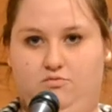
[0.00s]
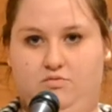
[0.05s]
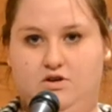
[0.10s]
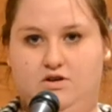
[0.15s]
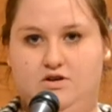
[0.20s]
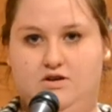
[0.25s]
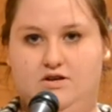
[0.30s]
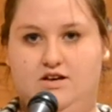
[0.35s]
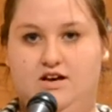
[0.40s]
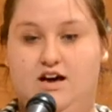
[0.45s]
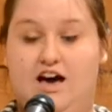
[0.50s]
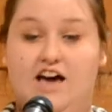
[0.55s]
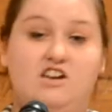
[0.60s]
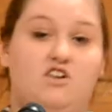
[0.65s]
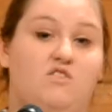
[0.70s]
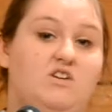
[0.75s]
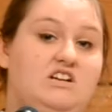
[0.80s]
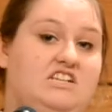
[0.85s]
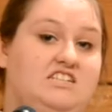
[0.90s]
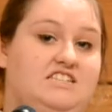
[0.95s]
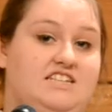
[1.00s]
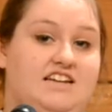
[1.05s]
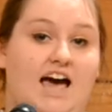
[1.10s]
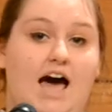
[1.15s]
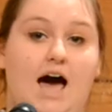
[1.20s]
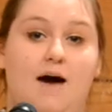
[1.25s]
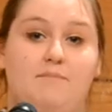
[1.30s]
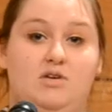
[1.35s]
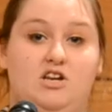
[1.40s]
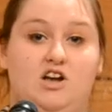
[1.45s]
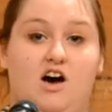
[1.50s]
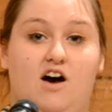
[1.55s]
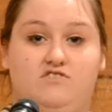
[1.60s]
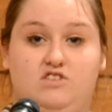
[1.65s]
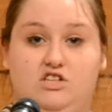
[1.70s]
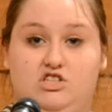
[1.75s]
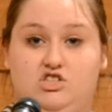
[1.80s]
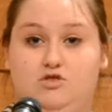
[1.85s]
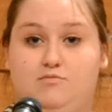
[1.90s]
I know it doesn't happen often,